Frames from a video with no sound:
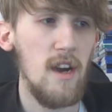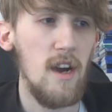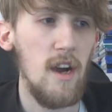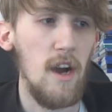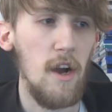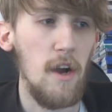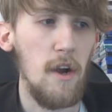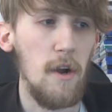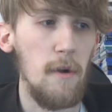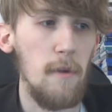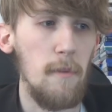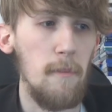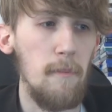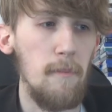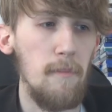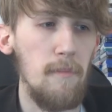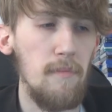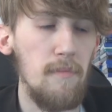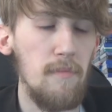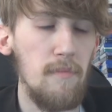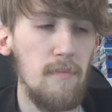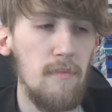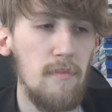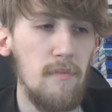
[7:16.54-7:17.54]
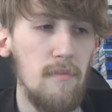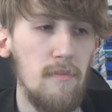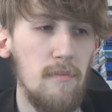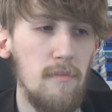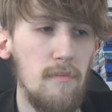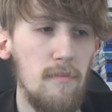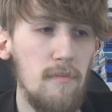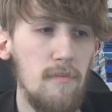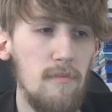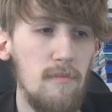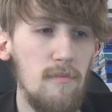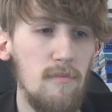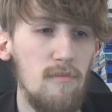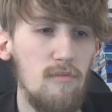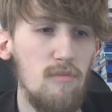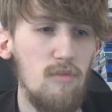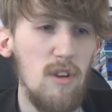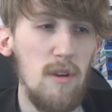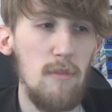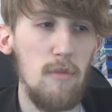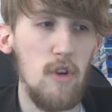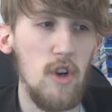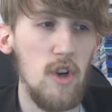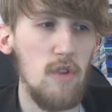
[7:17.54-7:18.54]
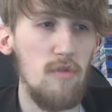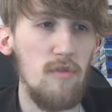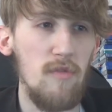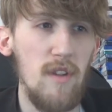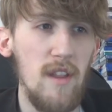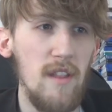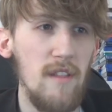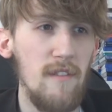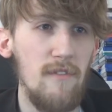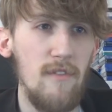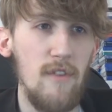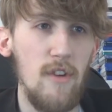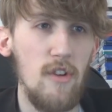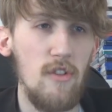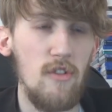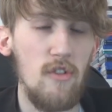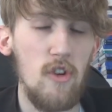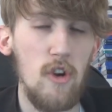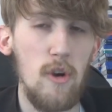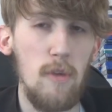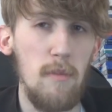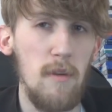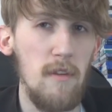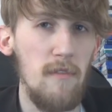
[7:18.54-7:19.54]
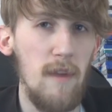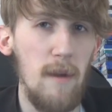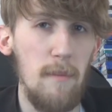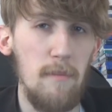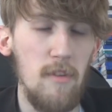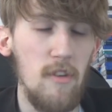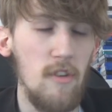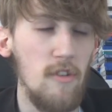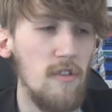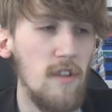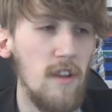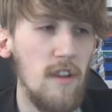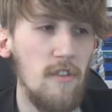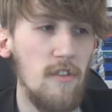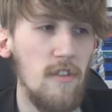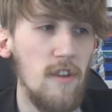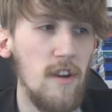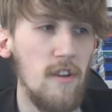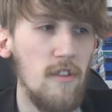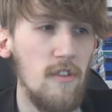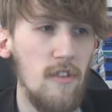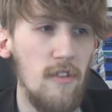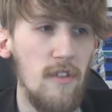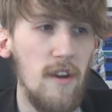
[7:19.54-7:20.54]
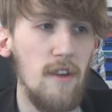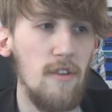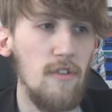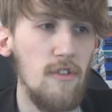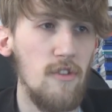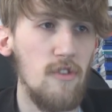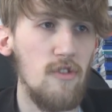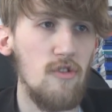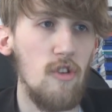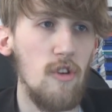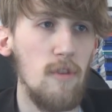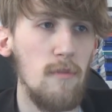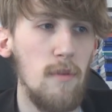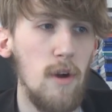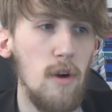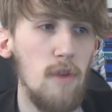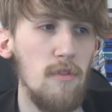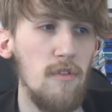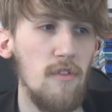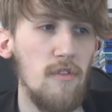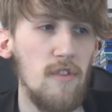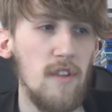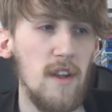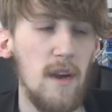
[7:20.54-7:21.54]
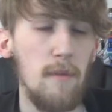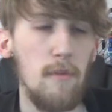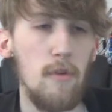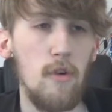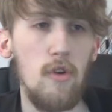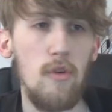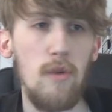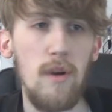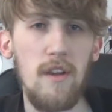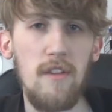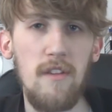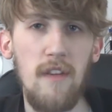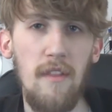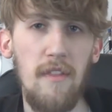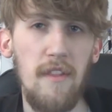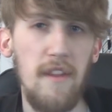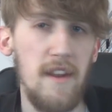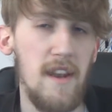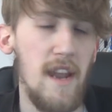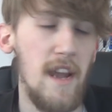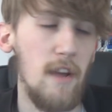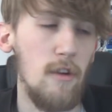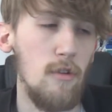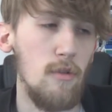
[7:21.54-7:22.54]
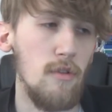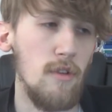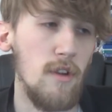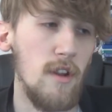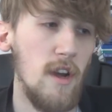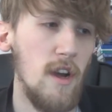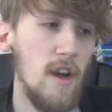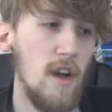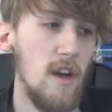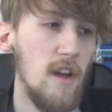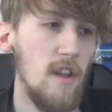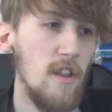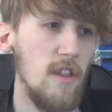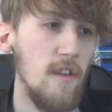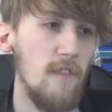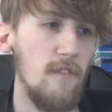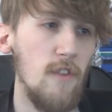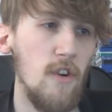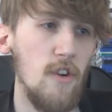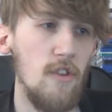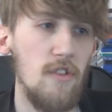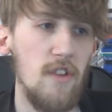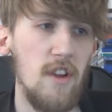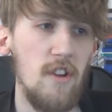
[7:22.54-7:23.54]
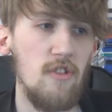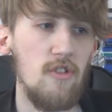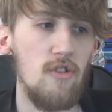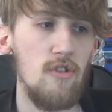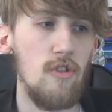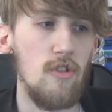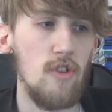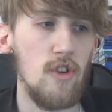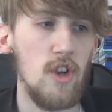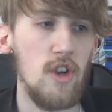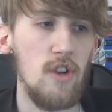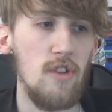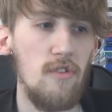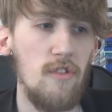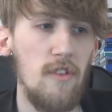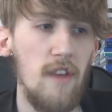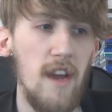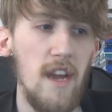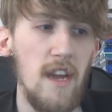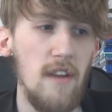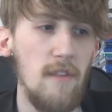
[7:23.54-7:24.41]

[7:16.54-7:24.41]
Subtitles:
Pretty much in the first couple of episodes, I'd say. So that was a strong part with Skam Norway, that they nailed the first introduction to